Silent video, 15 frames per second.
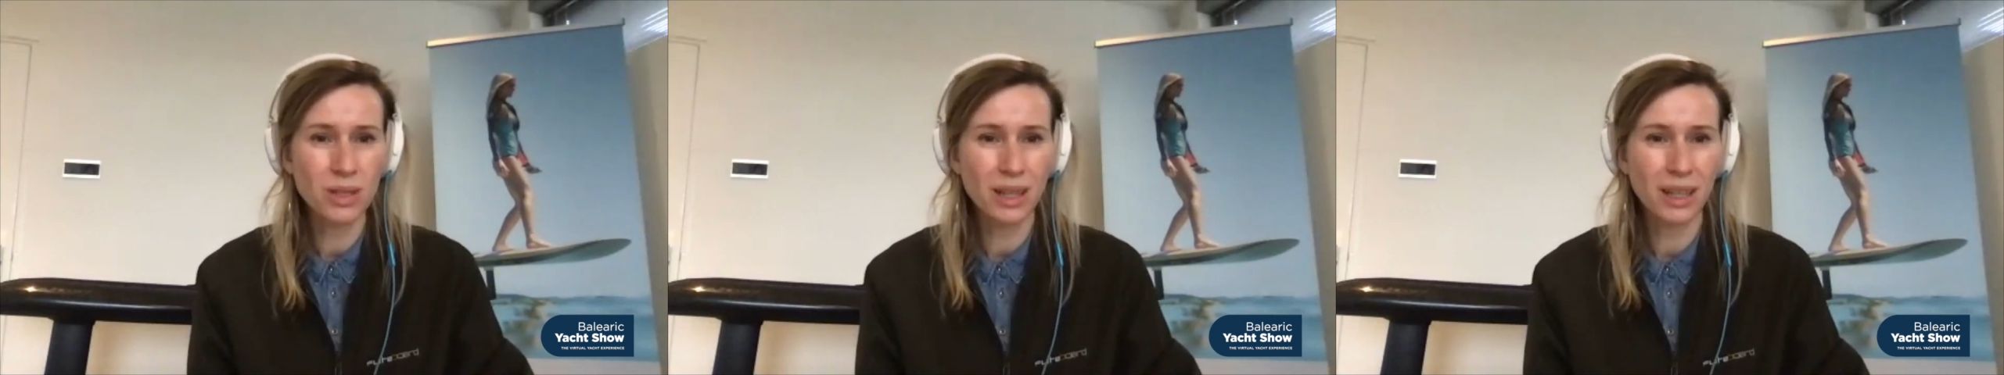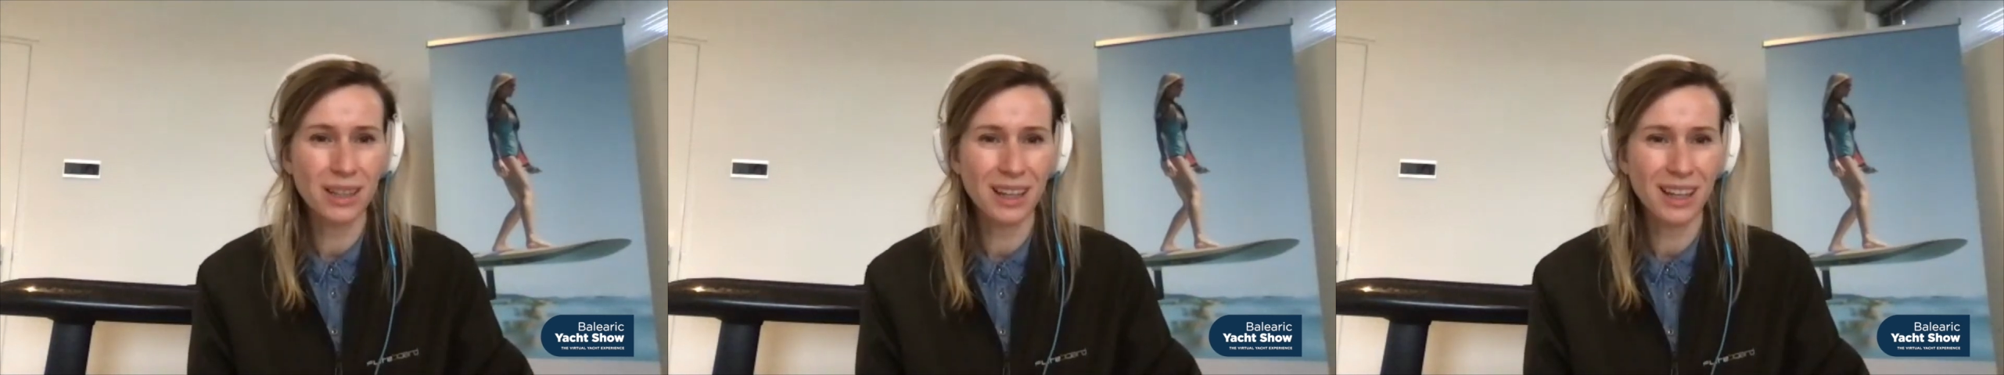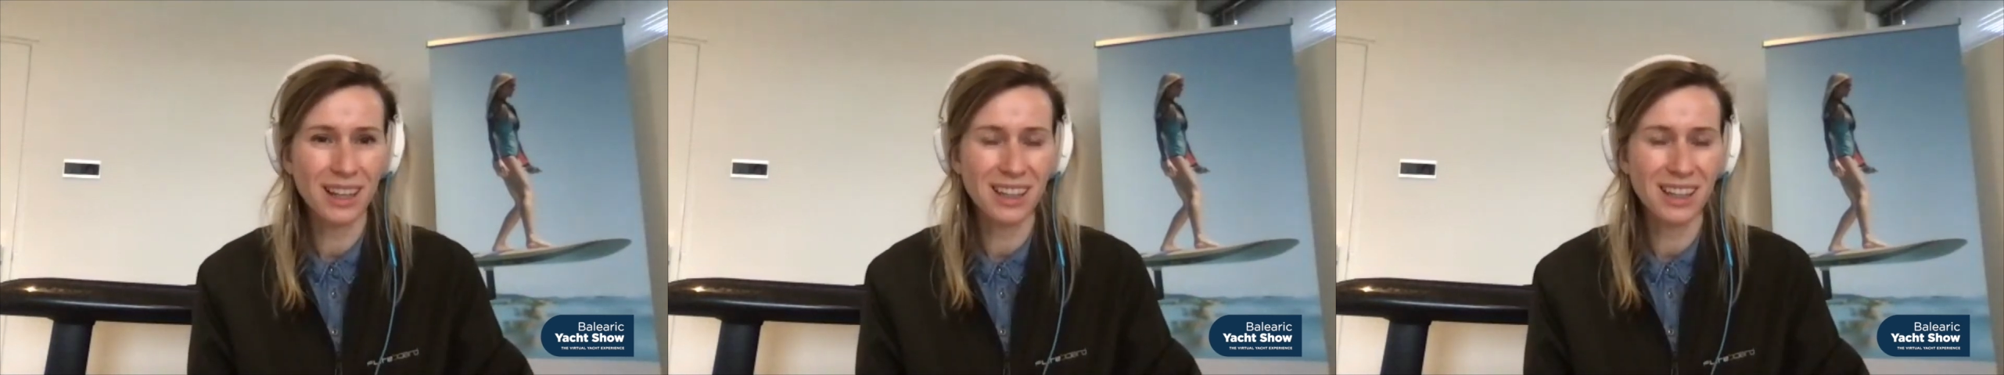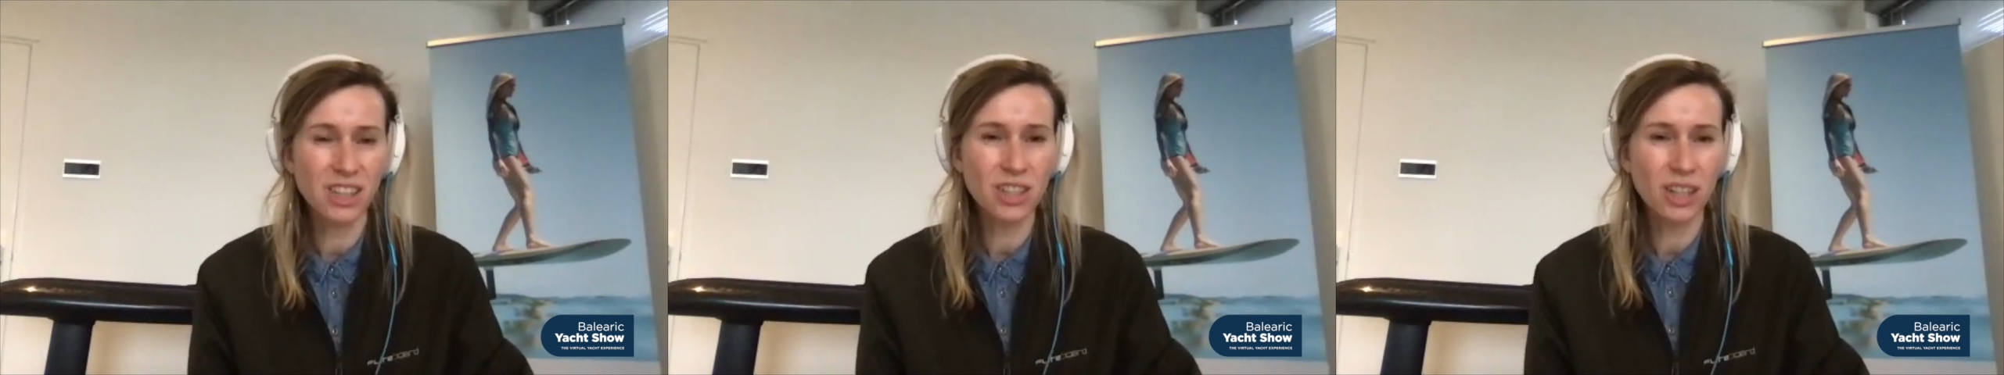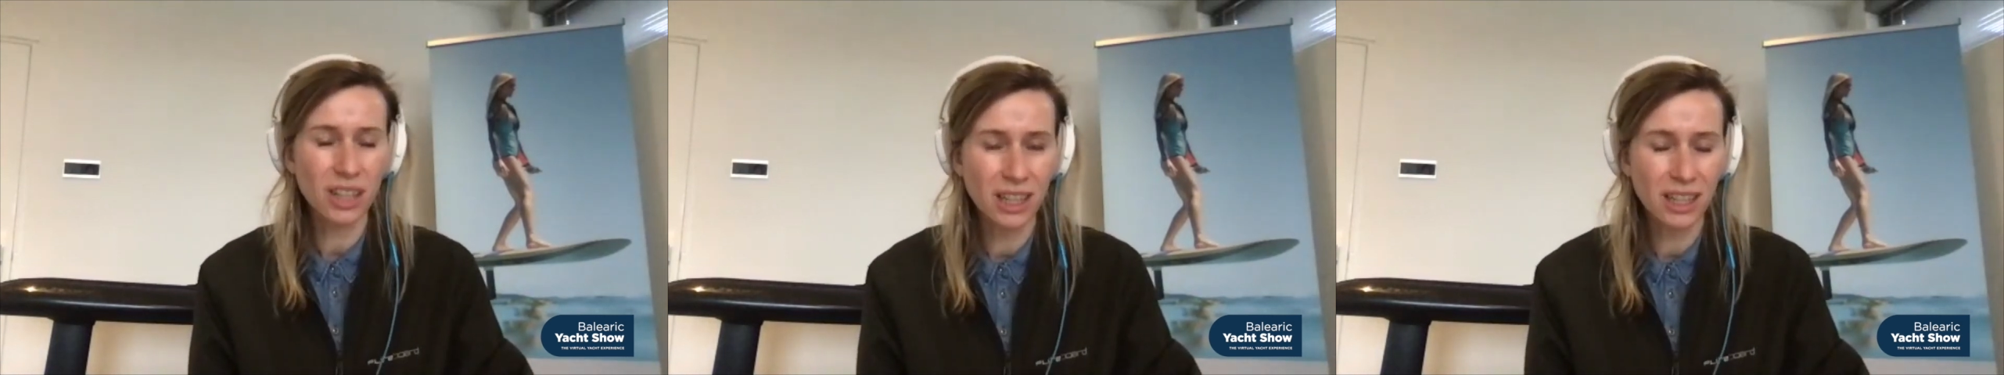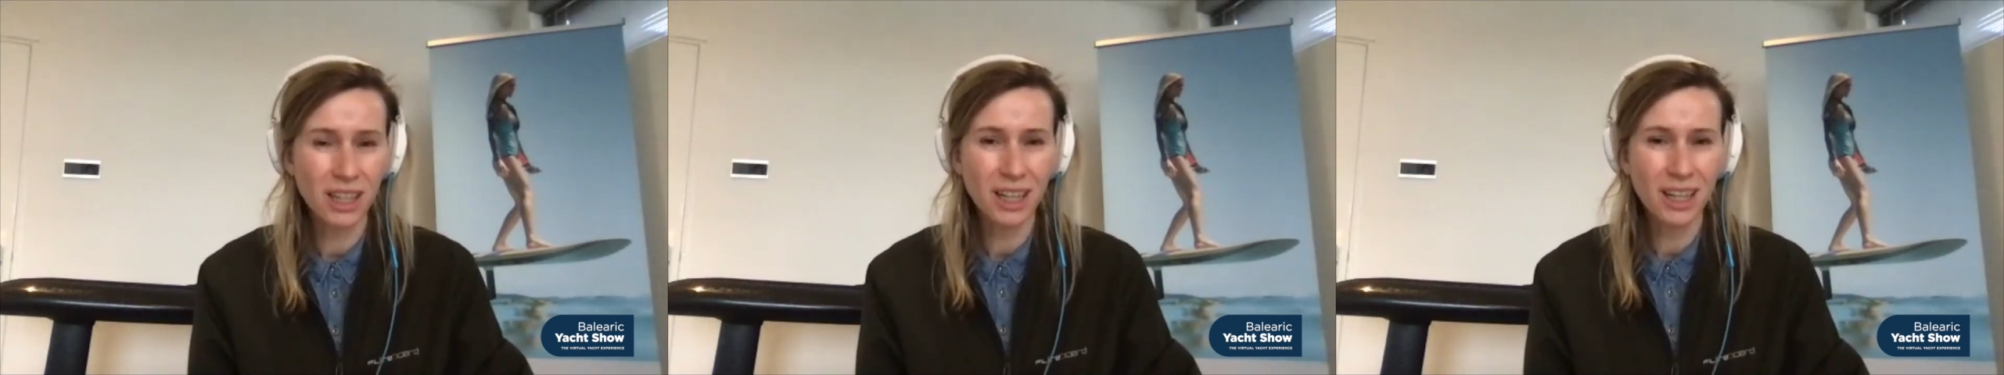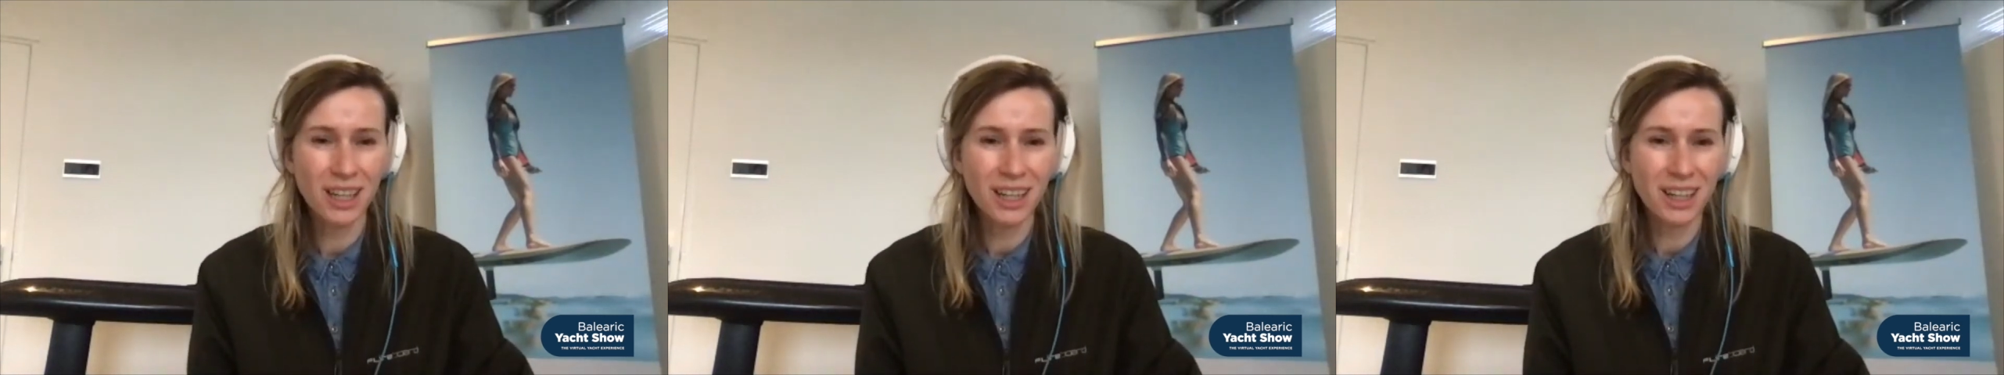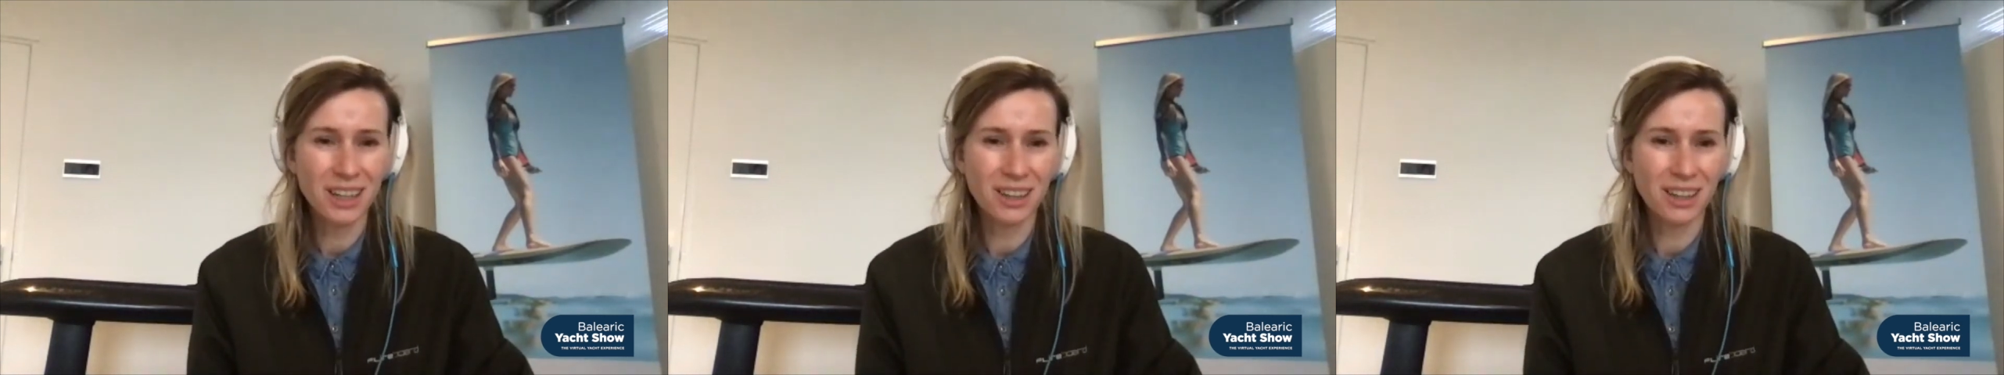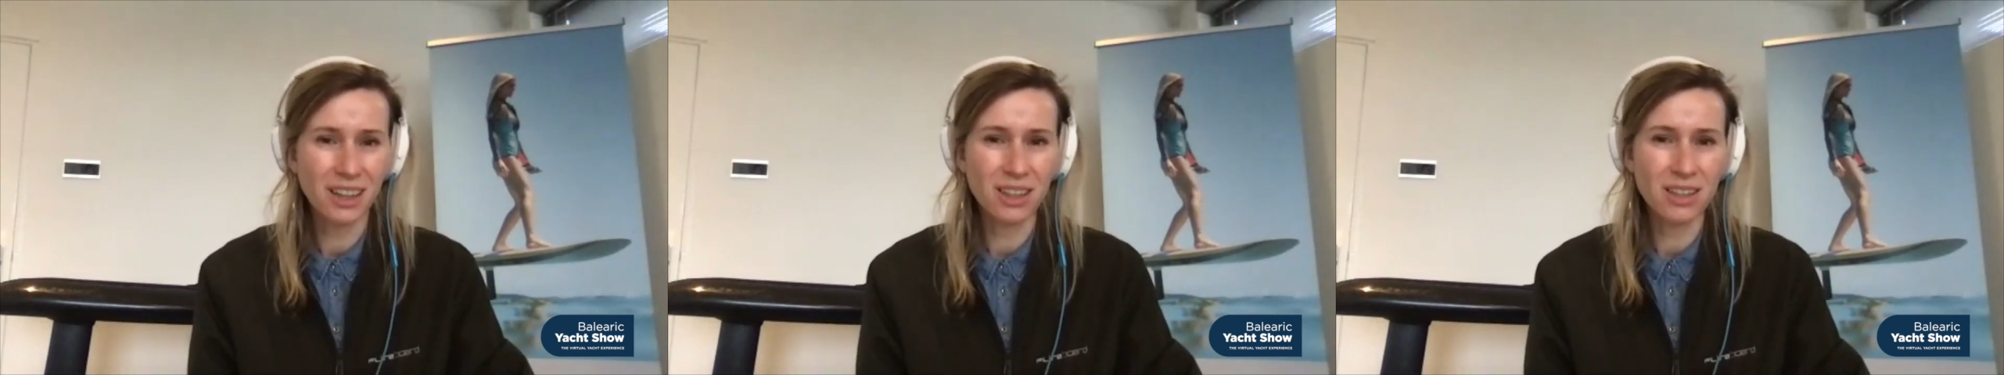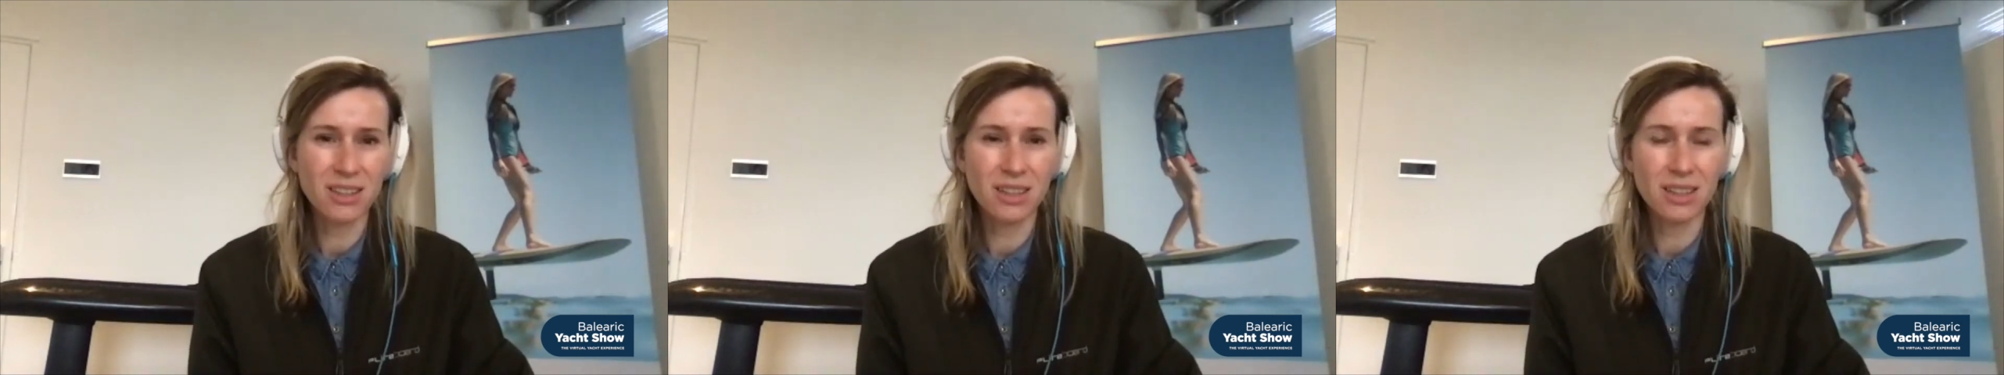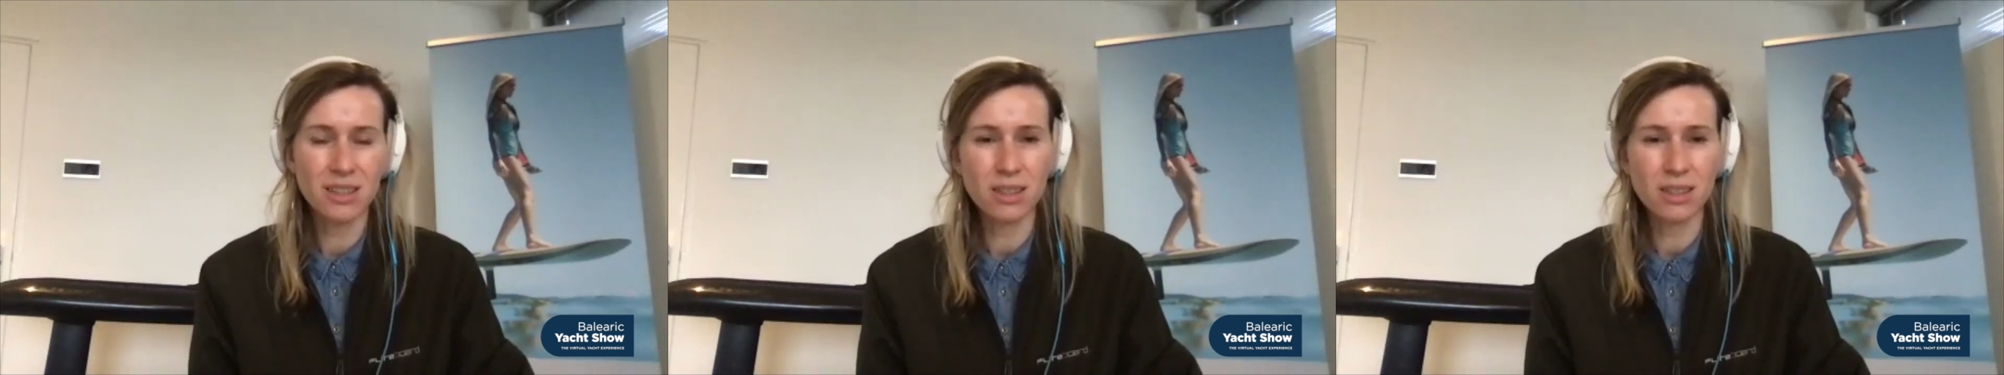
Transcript: And actually, I think it's